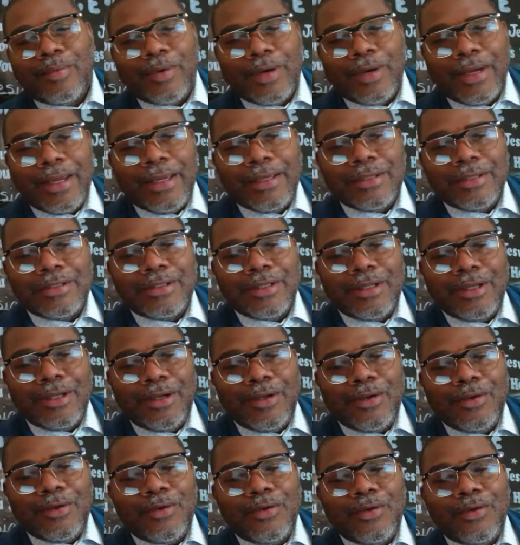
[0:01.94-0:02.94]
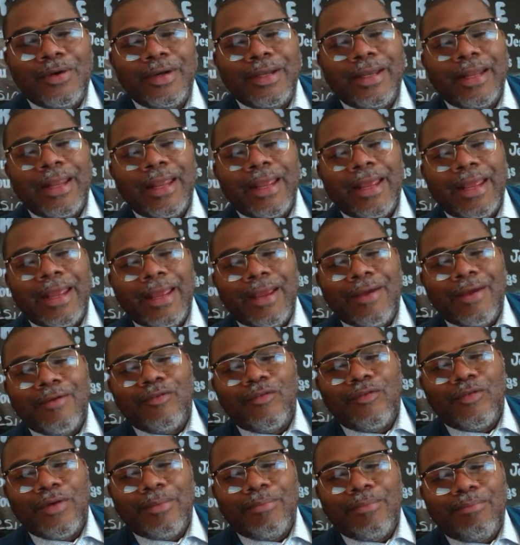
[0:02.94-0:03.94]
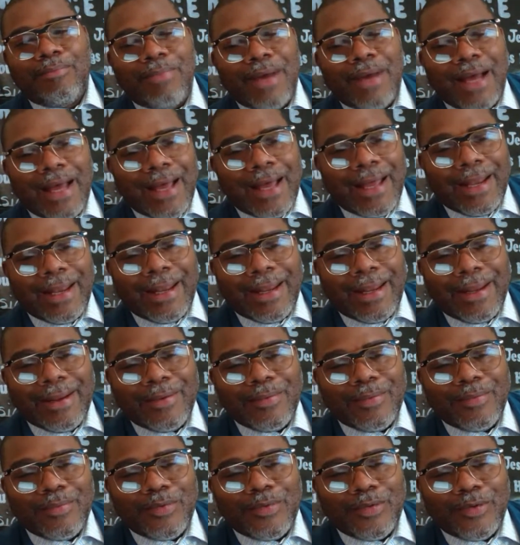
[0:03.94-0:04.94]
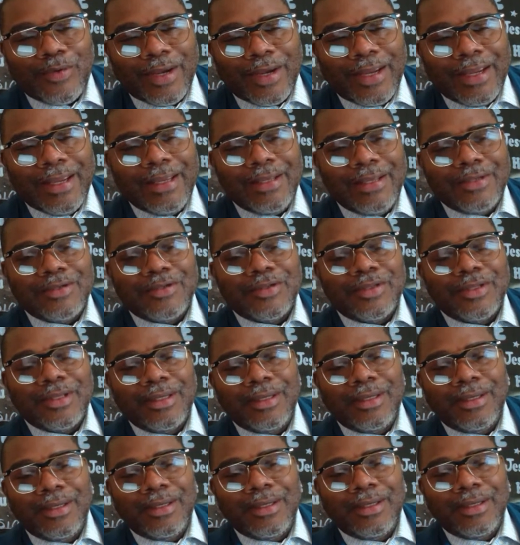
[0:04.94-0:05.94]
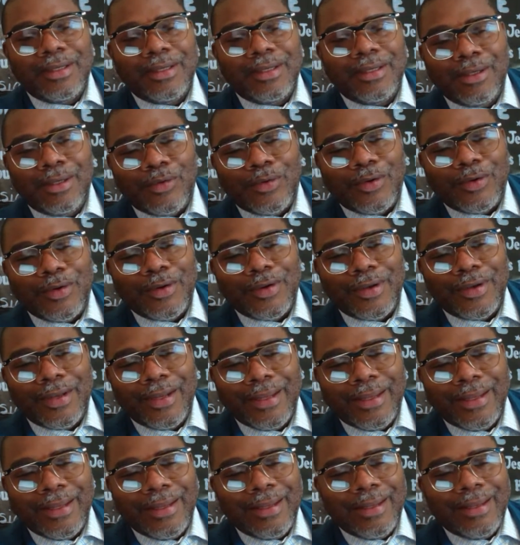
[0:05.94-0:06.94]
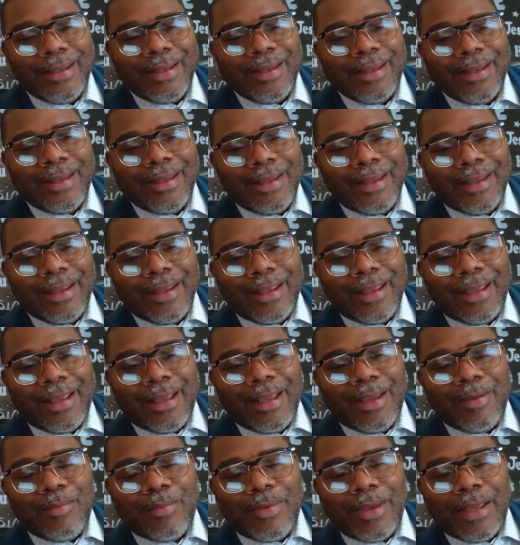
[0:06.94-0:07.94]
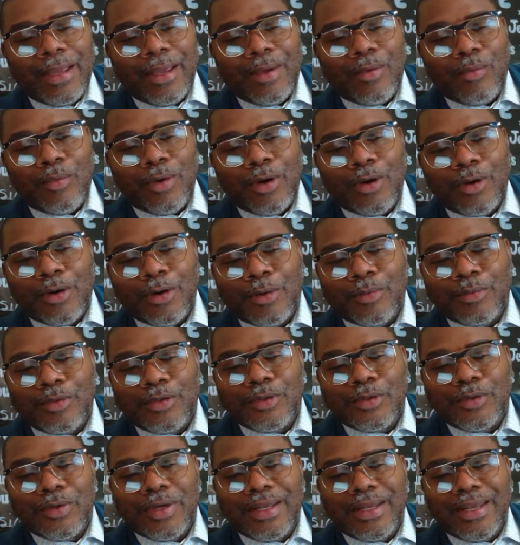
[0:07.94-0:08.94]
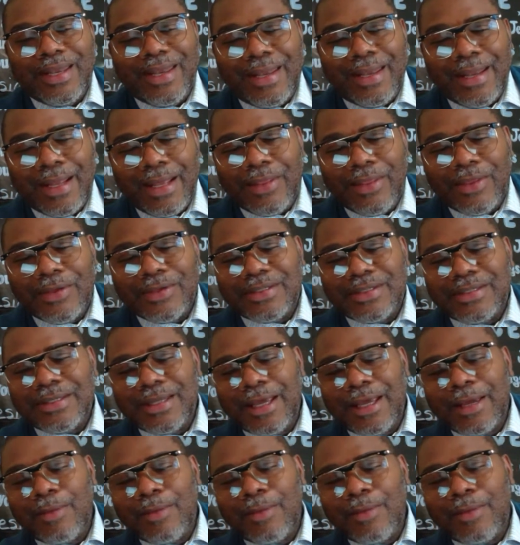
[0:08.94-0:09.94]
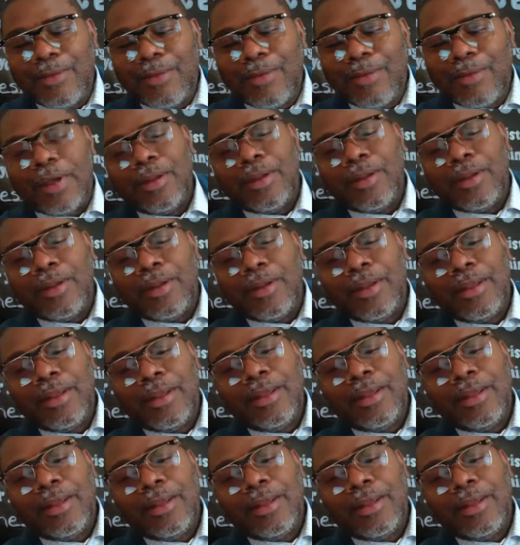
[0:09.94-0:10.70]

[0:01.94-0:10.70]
Praise the Lord, everybody. Praise the Lord. Amen. Welcome to another segment